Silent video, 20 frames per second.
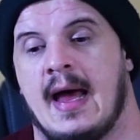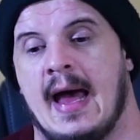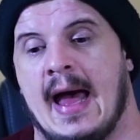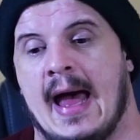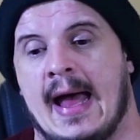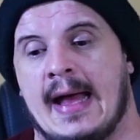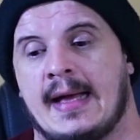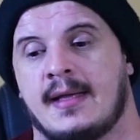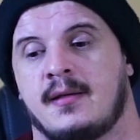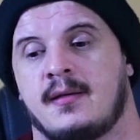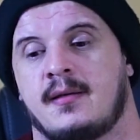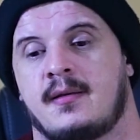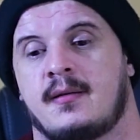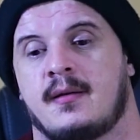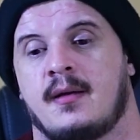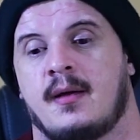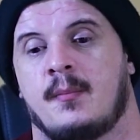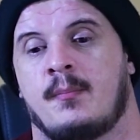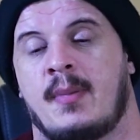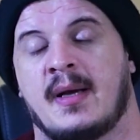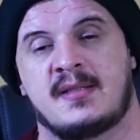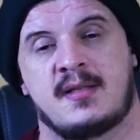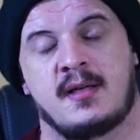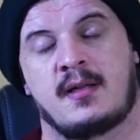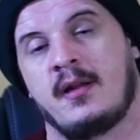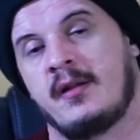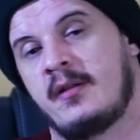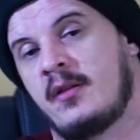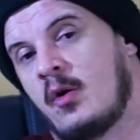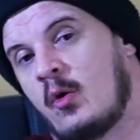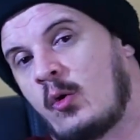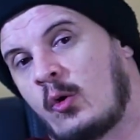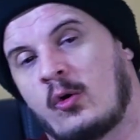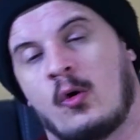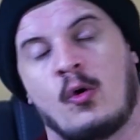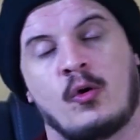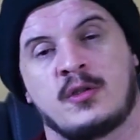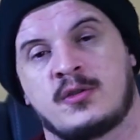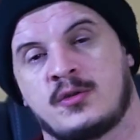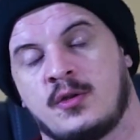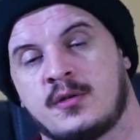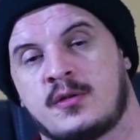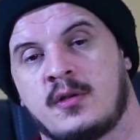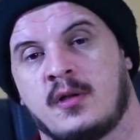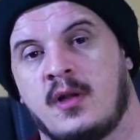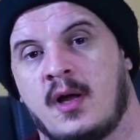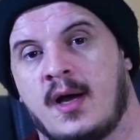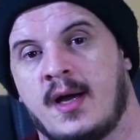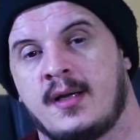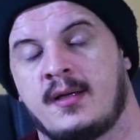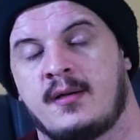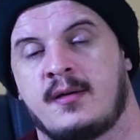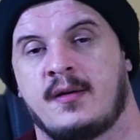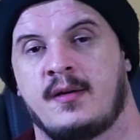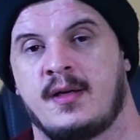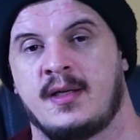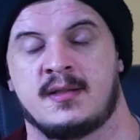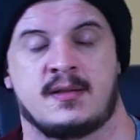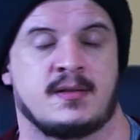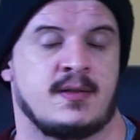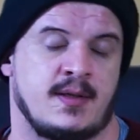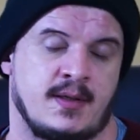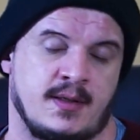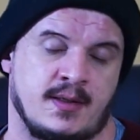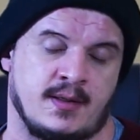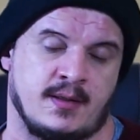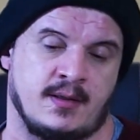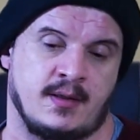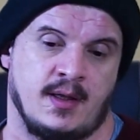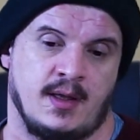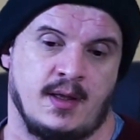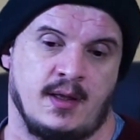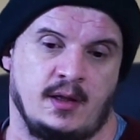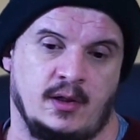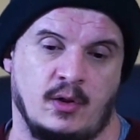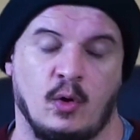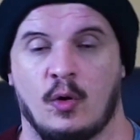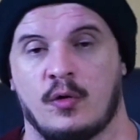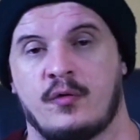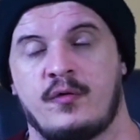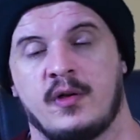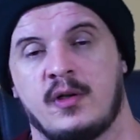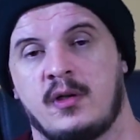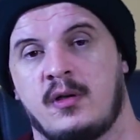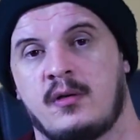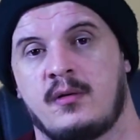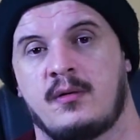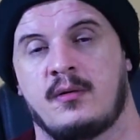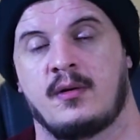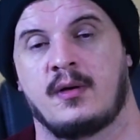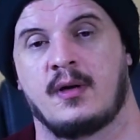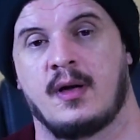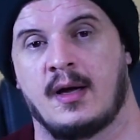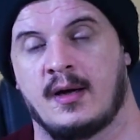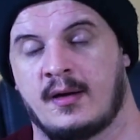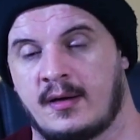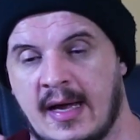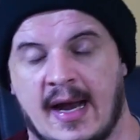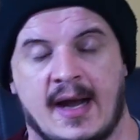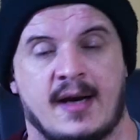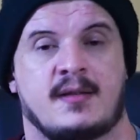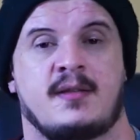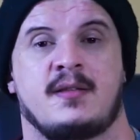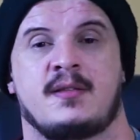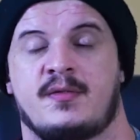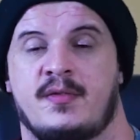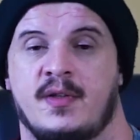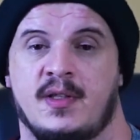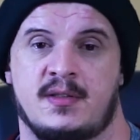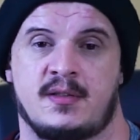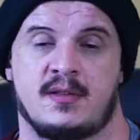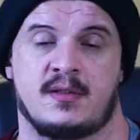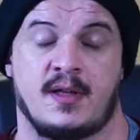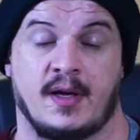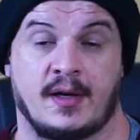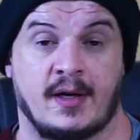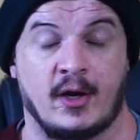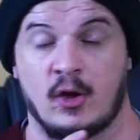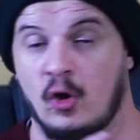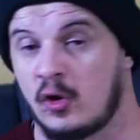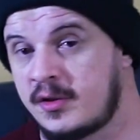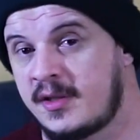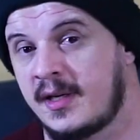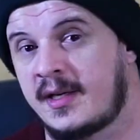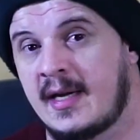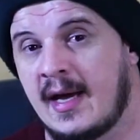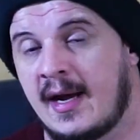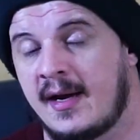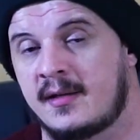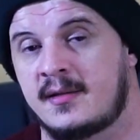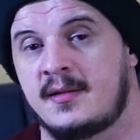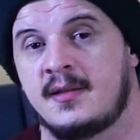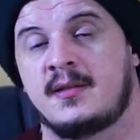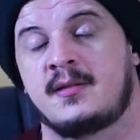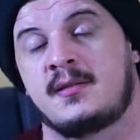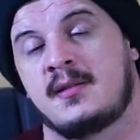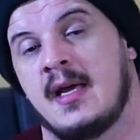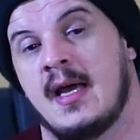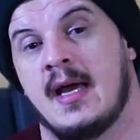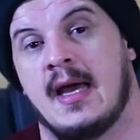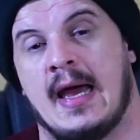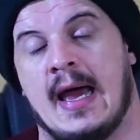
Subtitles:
And basically the horizontal line is the lawful characters versus the chaotic characters,